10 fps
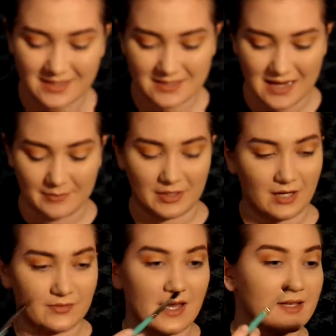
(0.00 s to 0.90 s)
Tapping
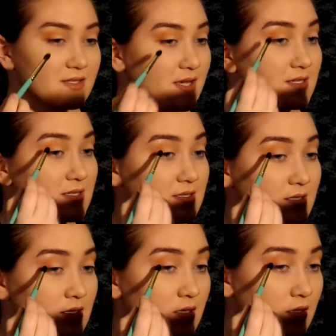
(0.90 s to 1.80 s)
off excess.
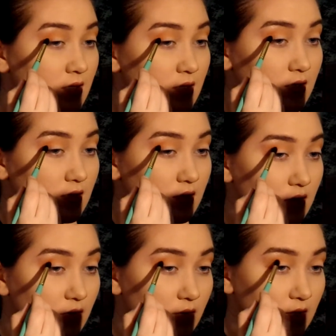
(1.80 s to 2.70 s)

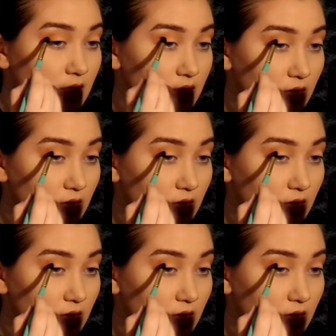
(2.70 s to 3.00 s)
Going in the